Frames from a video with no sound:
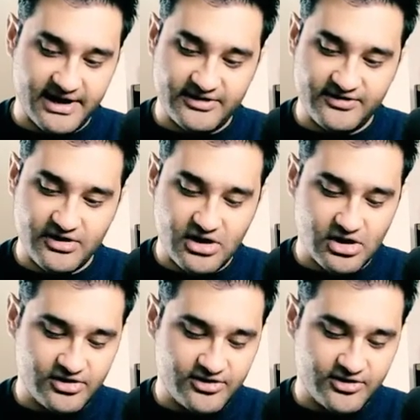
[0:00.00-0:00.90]
dual
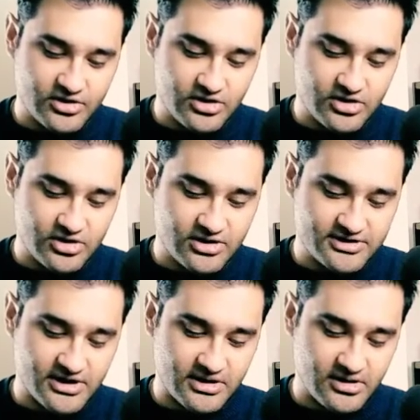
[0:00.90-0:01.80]
cut
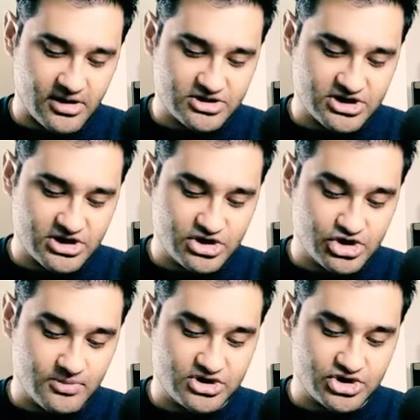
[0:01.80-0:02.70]
technology, double
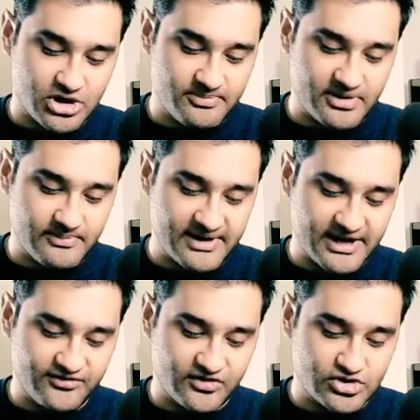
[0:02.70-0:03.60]
sharpened blades for 2
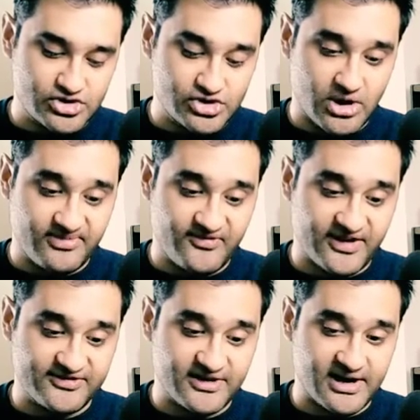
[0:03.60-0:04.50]
times faster
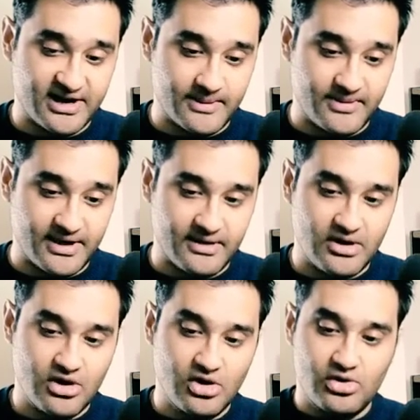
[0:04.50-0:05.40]
clipping.
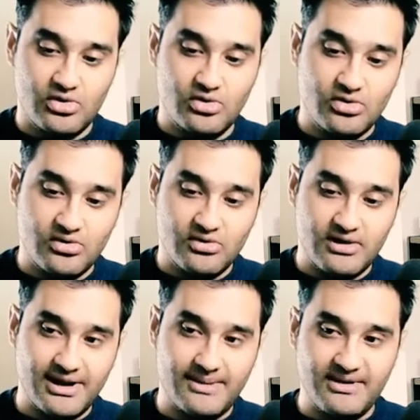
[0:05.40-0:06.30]
Let me
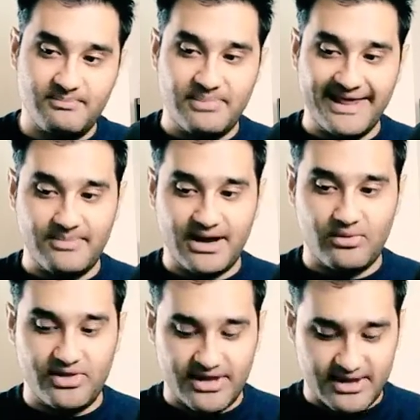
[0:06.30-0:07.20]
play about with it,
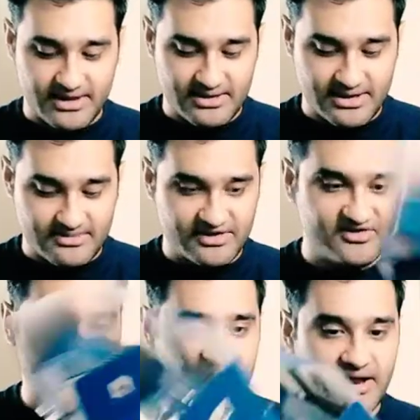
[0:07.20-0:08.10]
let me check it out. And